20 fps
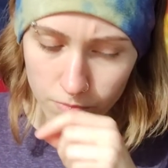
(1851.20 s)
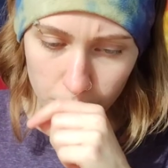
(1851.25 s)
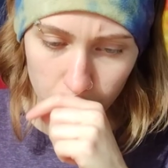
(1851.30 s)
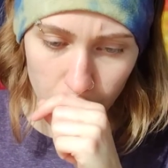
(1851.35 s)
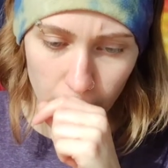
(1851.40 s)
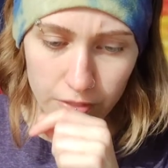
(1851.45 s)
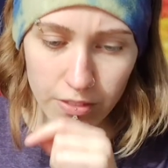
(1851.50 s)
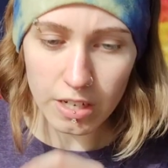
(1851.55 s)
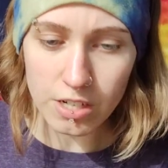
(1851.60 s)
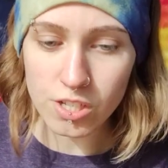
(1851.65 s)

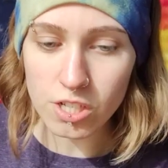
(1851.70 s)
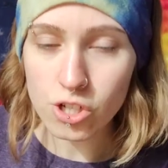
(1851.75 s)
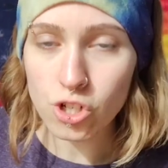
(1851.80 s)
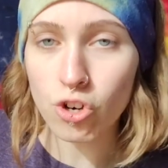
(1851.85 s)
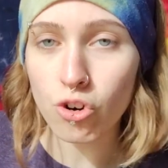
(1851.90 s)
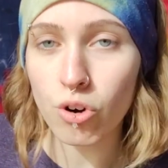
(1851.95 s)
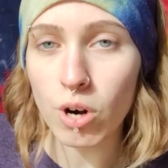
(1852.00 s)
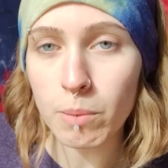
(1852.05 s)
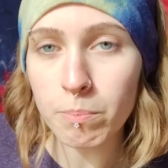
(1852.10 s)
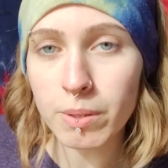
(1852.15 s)
There's a
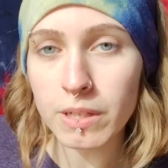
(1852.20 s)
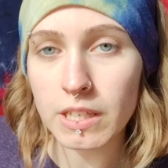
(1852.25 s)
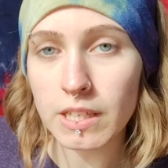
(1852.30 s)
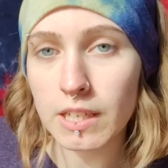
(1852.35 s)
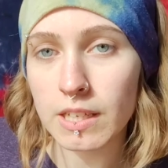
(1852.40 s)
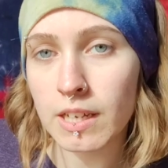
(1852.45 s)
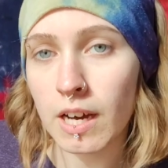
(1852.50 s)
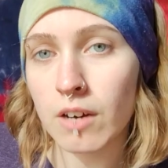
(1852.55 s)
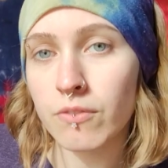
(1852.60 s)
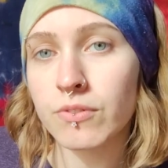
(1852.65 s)

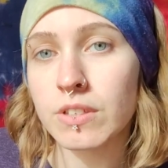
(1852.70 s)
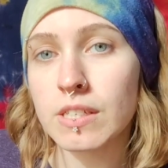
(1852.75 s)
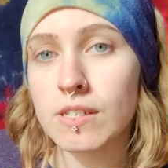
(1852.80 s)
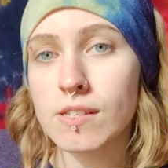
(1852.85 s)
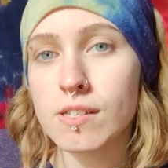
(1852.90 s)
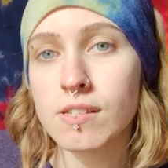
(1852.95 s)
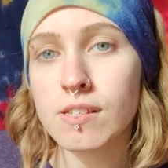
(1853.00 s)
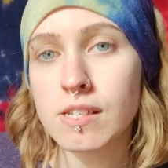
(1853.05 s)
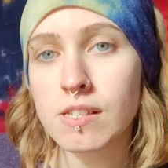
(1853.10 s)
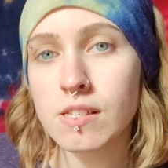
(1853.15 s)
crumbling of these
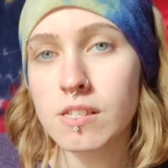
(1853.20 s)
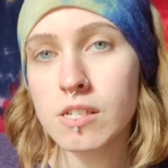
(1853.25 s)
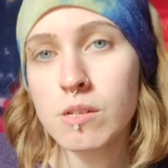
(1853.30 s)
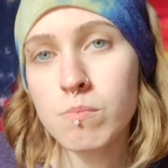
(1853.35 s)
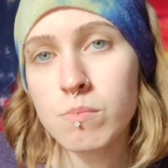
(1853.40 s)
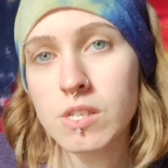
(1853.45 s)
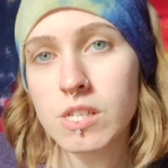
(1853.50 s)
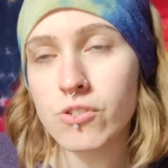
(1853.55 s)
systems,